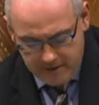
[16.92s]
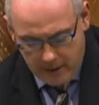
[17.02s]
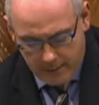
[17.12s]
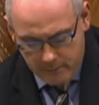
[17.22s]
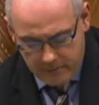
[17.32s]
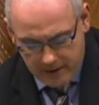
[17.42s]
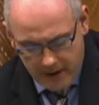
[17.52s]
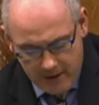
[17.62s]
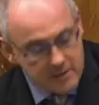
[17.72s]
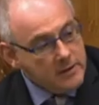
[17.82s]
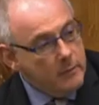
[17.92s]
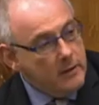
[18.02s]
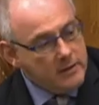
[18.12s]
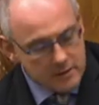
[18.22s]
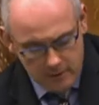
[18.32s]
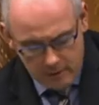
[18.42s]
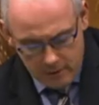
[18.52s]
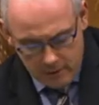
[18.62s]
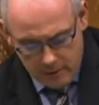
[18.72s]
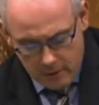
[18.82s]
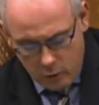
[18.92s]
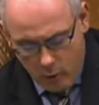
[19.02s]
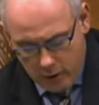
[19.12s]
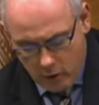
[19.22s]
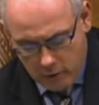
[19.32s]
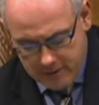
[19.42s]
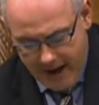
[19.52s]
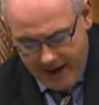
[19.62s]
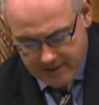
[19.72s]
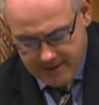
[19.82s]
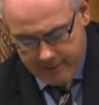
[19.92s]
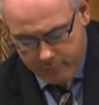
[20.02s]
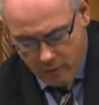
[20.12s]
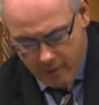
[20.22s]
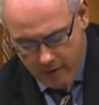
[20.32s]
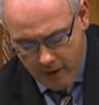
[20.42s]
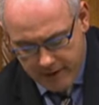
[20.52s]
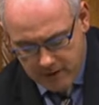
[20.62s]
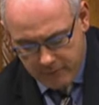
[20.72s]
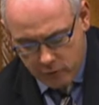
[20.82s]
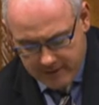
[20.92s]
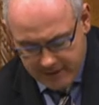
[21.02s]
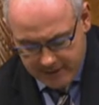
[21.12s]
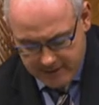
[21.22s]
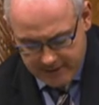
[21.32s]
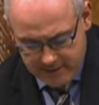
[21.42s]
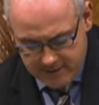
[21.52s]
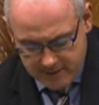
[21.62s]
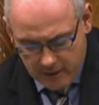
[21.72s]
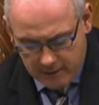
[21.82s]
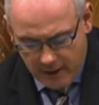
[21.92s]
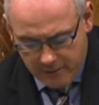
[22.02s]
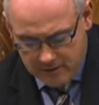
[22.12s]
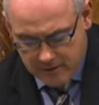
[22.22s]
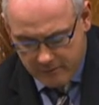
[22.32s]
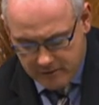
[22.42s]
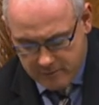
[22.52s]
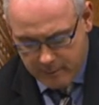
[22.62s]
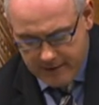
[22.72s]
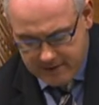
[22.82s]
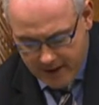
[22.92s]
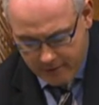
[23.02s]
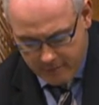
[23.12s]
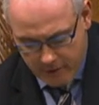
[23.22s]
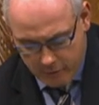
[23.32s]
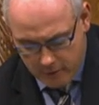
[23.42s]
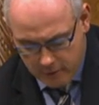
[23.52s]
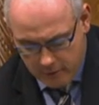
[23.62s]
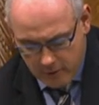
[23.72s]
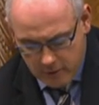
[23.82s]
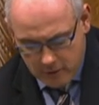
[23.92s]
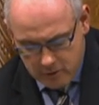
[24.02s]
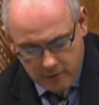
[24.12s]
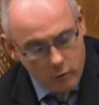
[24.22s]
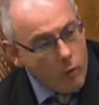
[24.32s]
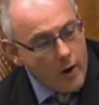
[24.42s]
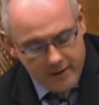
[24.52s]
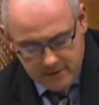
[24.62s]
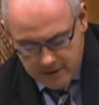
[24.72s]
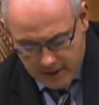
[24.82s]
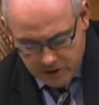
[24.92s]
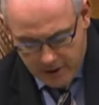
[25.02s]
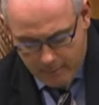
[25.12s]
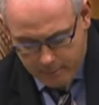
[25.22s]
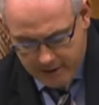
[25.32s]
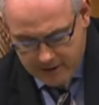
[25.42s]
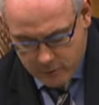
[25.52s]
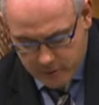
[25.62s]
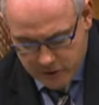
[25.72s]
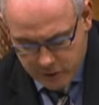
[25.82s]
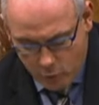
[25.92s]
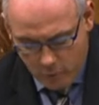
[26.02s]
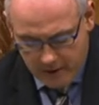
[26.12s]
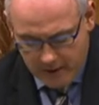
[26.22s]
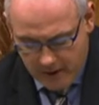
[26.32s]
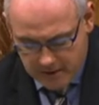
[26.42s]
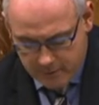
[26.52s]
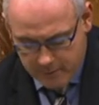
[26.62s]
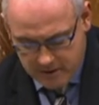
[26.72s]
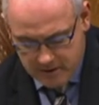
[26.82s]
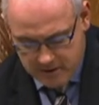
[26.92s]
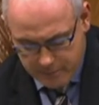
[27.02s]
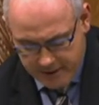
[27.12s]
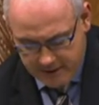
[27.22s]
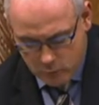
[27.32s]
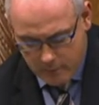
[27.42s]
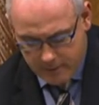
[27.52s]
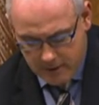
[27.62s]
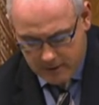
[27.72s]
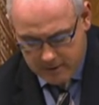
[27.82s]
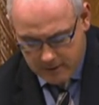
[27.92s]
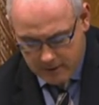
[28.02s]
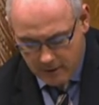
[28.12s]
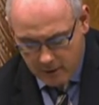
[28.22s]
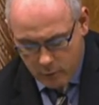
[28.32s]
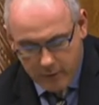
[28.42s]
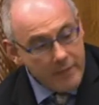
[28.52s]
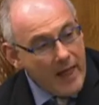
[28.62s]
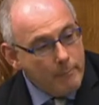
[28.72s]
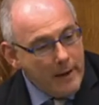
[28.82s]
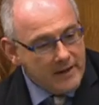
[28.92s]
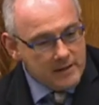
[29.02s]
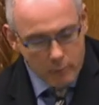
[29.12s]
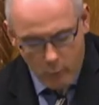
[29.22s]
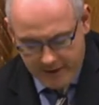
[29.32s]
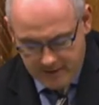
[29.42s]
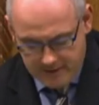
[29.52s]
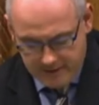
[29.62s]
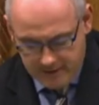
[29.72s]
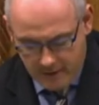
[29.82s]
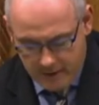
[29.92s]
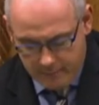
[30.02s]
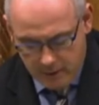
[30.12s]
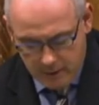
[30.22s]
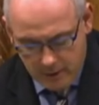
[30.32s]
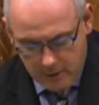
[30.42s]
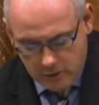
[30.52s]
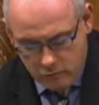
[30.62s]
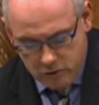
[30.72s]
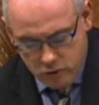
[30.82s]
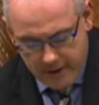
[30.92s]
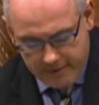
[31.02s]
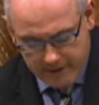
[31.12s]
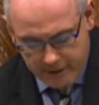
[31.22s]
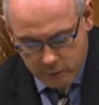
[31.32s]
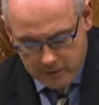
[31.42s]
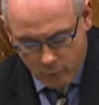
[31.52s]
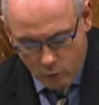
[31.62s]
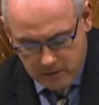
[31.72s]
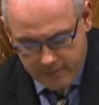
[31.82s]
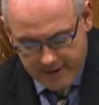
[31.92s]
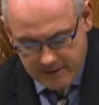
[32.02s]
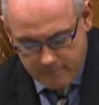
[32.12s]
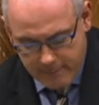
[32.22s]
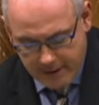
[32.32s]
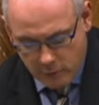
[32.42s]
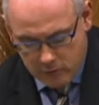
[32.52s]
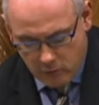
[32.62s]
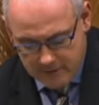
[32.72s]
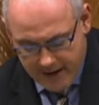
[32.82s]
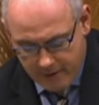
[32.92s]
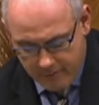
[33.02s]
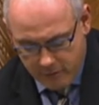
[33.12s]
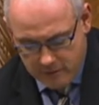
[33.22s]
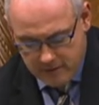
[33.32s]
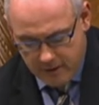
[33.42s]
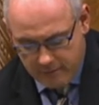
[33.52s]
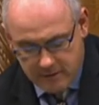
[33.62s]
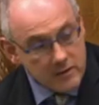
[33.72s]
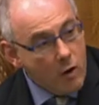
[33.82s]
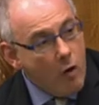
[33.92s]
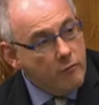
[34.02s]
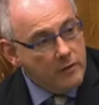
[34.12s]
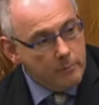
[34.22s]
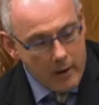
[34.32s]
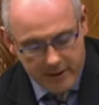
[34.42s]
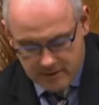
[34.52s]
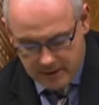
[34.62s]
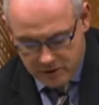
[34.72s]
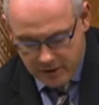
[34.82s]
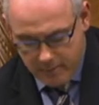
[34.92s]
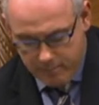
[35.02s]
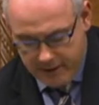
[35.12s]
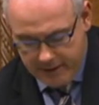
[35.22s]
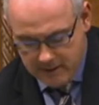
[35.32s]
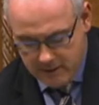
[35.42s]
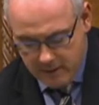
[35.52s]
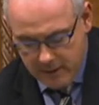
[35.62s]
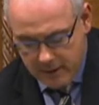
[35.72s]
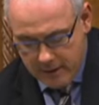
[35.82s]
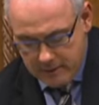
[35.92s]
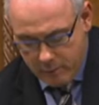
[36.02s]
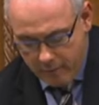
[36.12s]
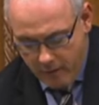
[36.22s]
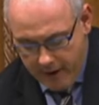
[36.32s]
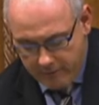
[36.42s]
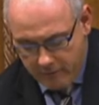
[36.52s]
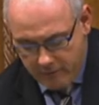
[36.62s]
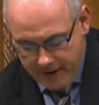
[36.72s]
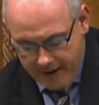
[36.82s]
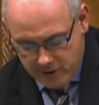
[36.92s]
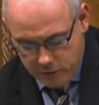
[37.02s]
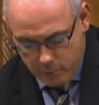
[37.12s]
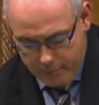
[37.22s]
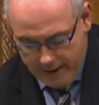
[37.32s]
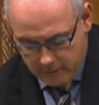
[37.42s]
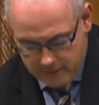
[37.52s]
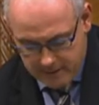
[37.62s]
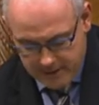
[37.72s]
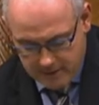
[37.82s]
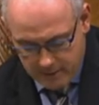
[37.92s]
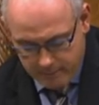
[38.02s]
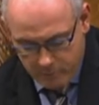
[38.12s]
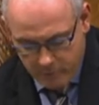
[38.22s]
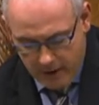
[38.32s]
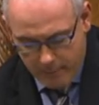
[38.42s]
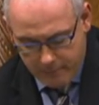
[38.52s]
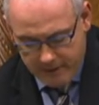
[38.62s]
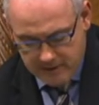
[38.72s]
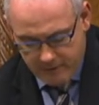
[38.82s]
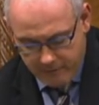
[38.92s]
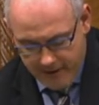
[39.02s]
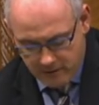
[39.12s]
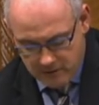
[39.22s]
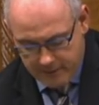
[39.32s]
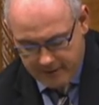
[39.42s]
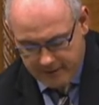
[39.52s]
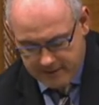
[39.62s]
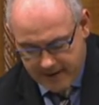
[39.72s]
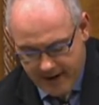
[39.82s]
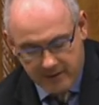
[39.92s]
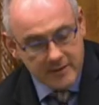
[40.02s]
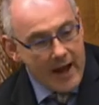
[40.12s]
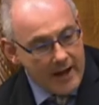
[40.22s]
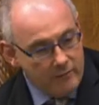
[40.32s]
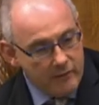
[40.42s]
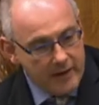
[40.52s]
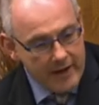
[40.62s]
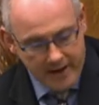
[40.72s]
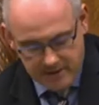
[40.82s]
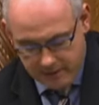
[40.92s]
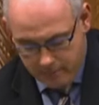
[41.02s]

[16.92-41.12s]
times for customers who are contacting providers of utilities and certain other services by telephone, to require such companies to ensure that customers can speak to a person within that maximum waiting time, to restrict the use of automated menus on telephone services offered by such companies, to provide for financial penalties for companies that fail to meet these standards, and for connected